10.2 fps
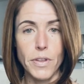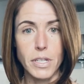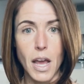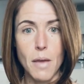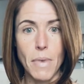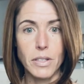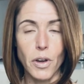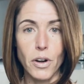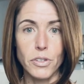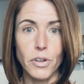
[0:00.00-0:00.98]
the time my
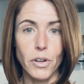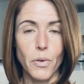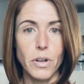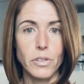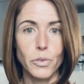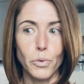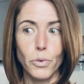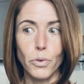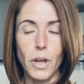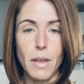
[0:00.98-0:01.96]
daughter started going to
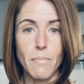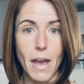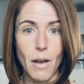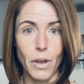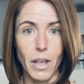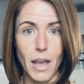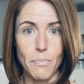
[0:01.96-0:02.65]
school in Maui,